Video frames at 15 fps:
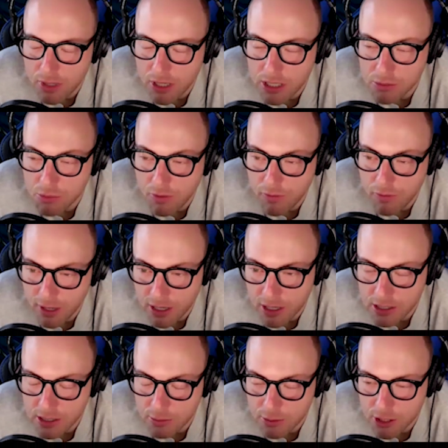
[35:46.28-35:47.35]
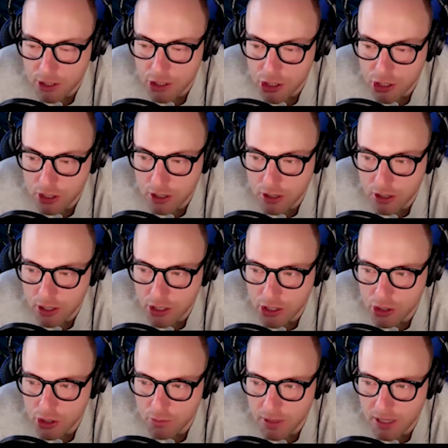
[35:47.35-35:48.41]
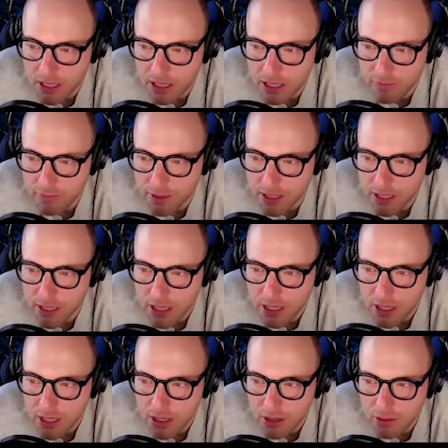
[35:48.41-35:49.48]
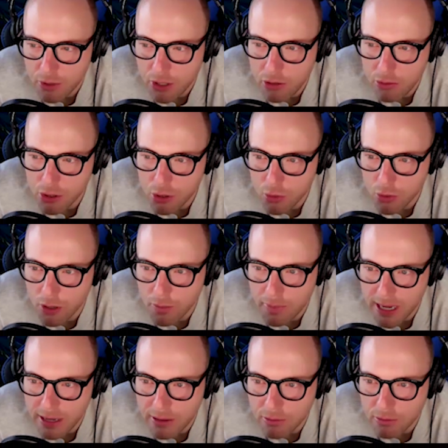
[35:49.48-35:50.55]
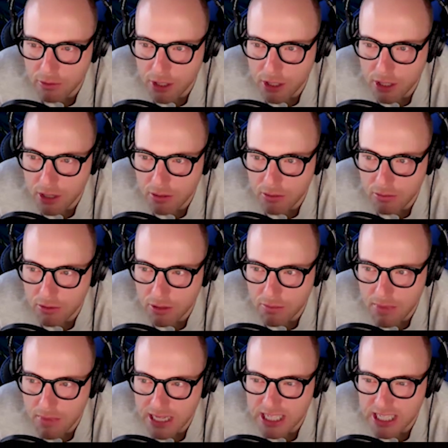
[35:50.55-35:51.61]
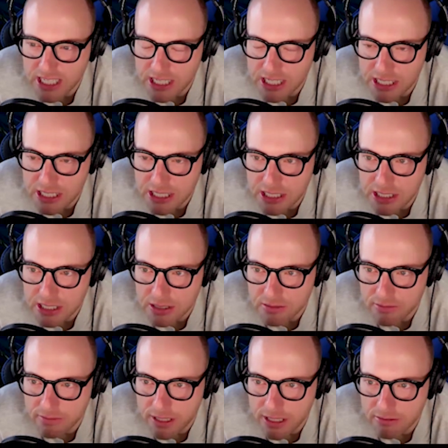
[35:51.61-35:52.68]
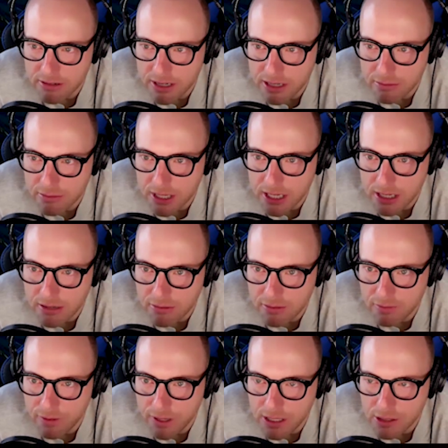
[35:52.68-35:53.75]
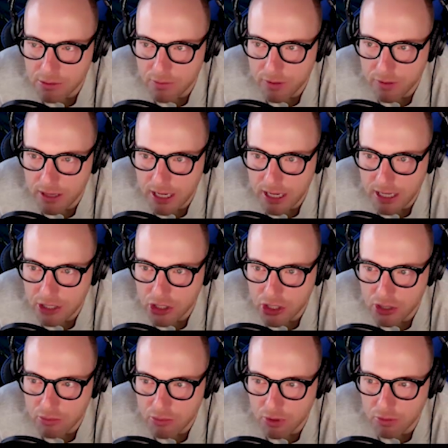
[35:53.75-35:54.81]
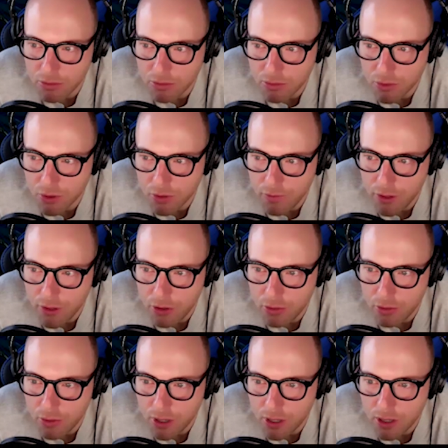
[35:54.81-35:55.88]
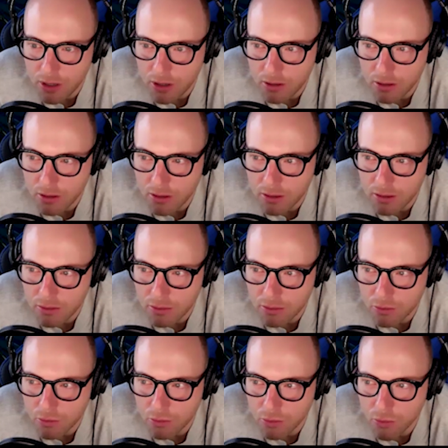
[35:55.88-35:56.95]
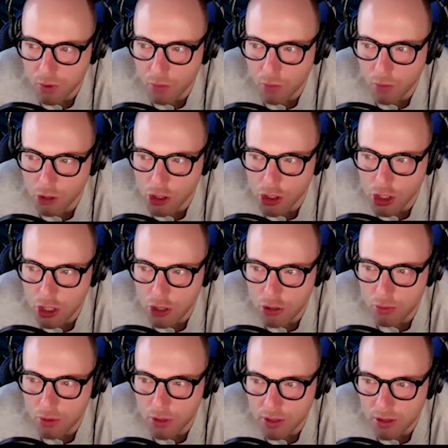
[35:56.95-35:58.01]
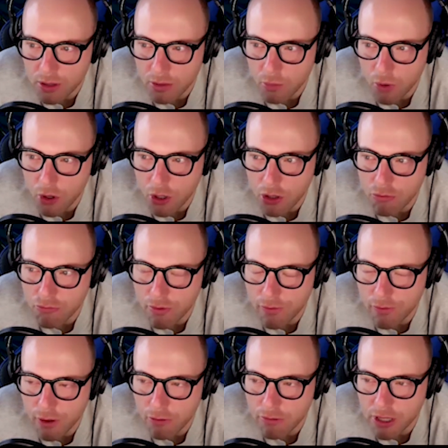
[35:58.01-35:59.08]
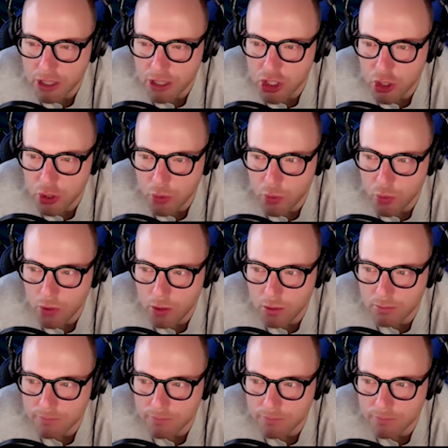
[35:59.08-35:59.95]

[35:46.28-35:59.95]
is within us, which I do believe. But when you talk about, the medicines that are out there and things within nature, what have you what are you referring to?